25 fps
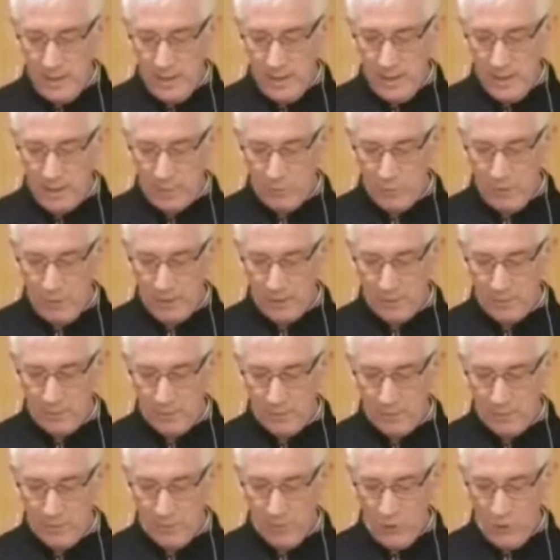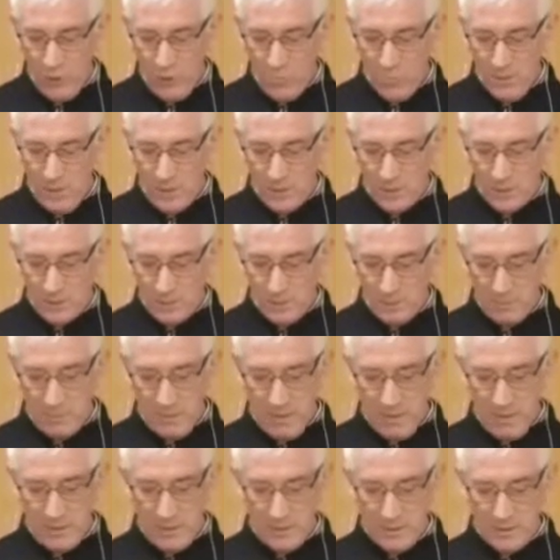and one of the foremost
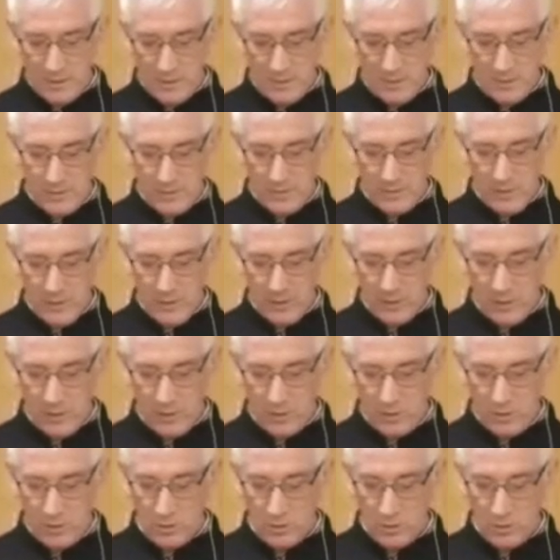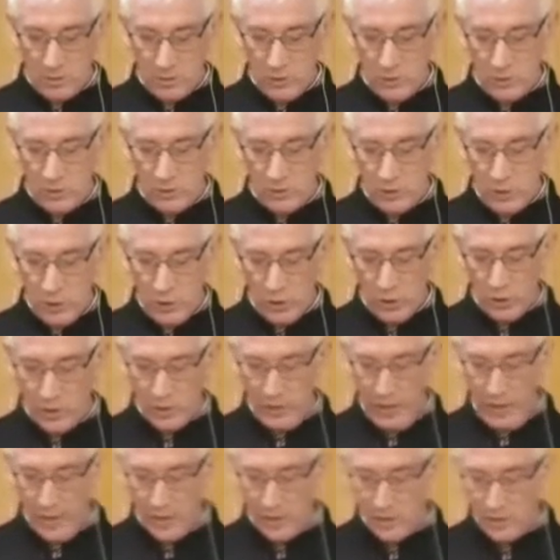proponents of the so-called New
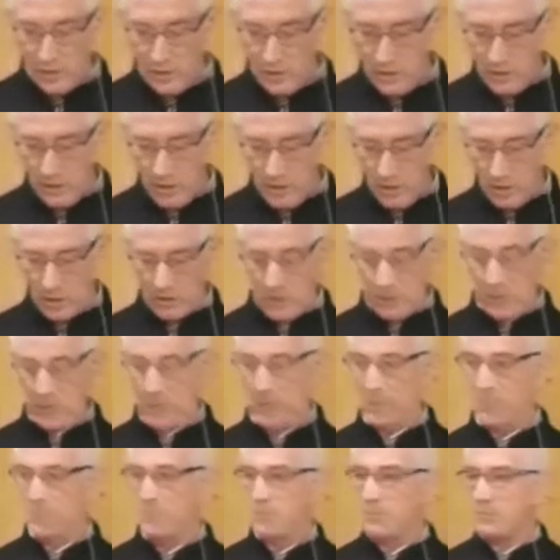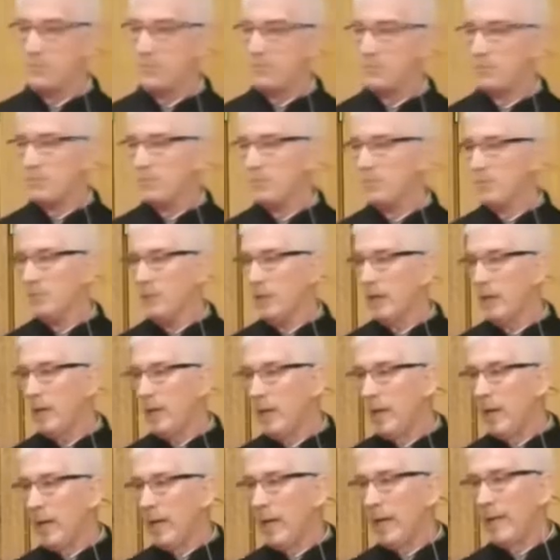Creation theology.
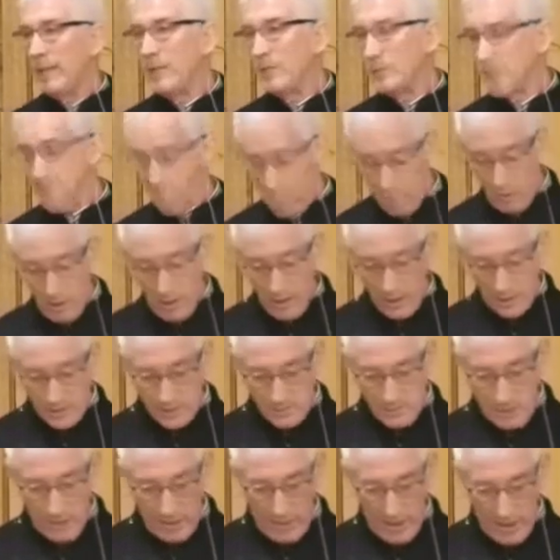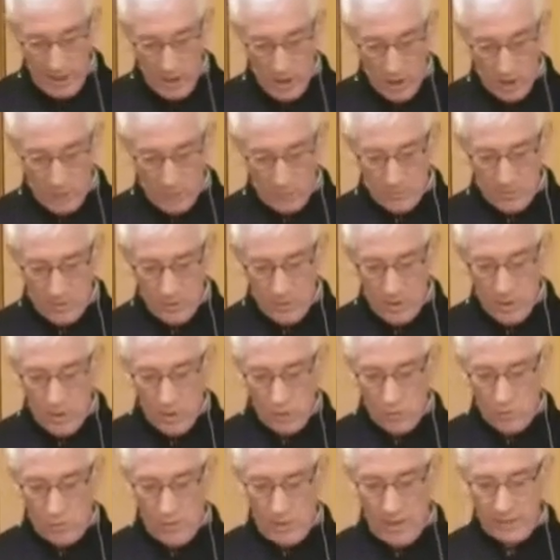In Surprised by
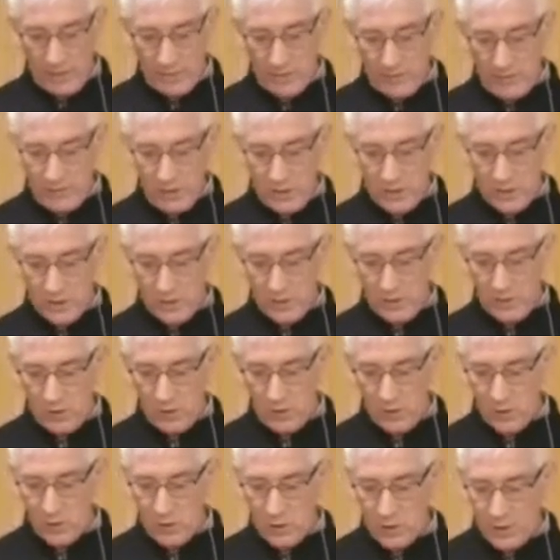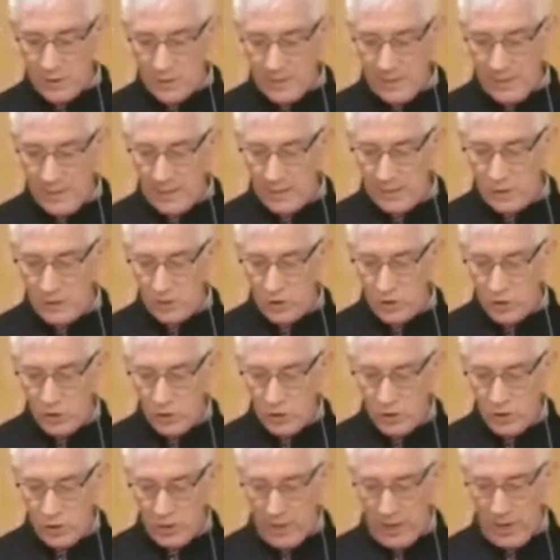Hope, Wright first of all critiqued
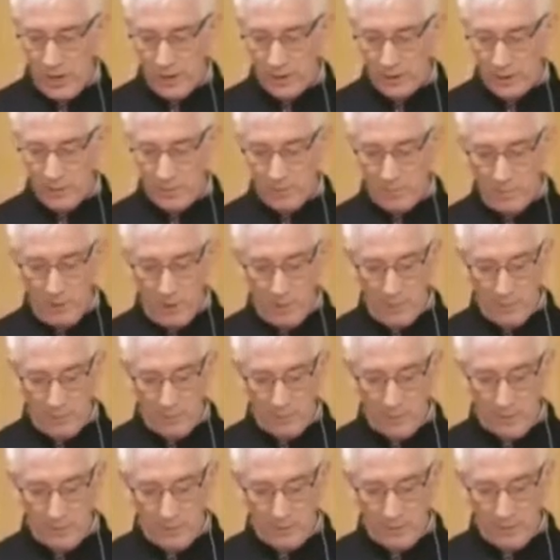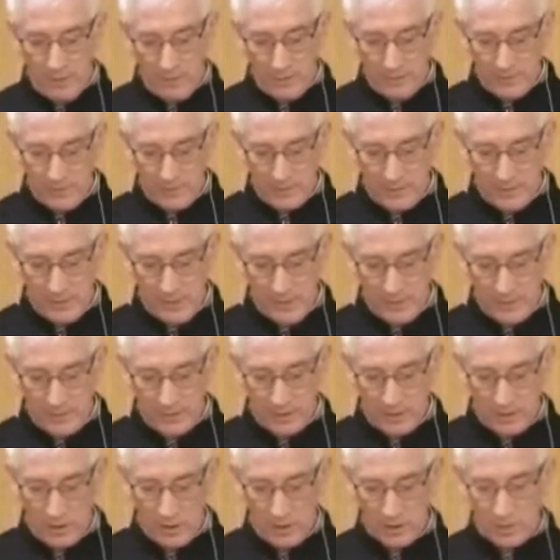two currently popular beliefs about
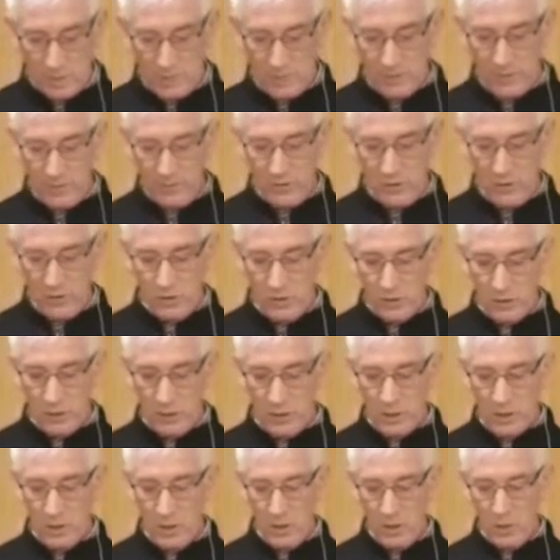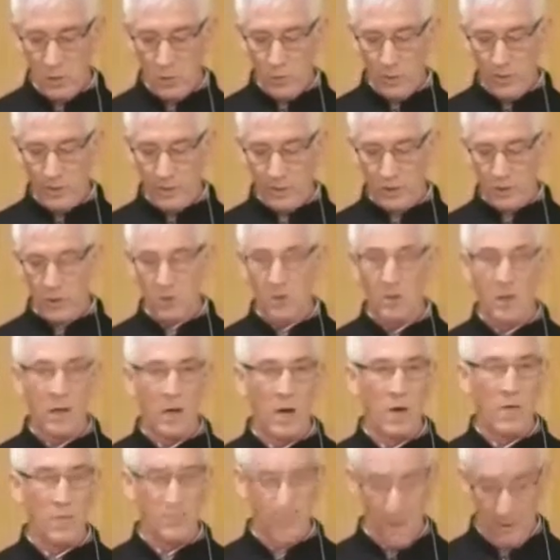the cosmic future, which,
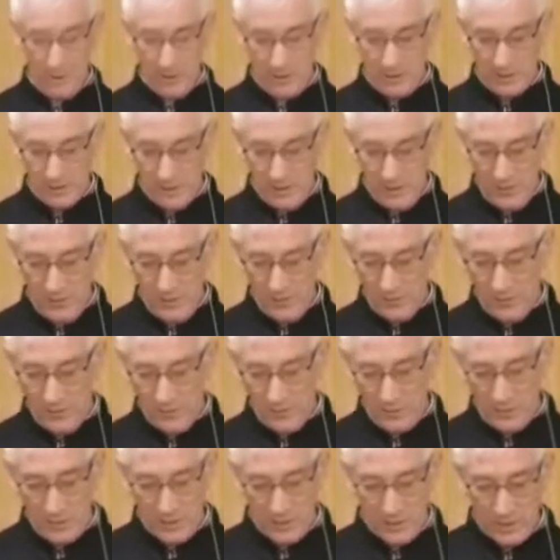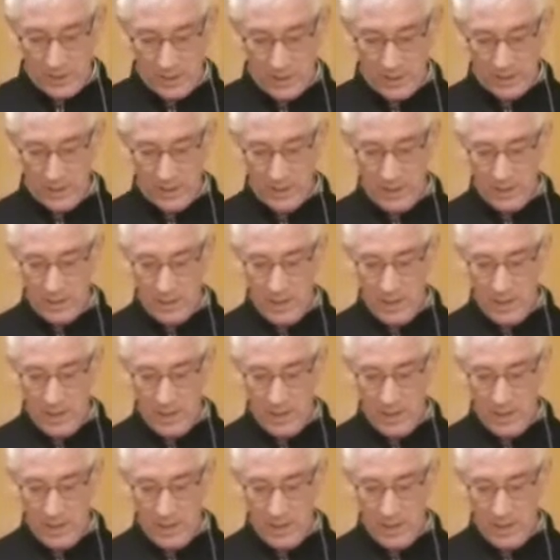although very different from each other,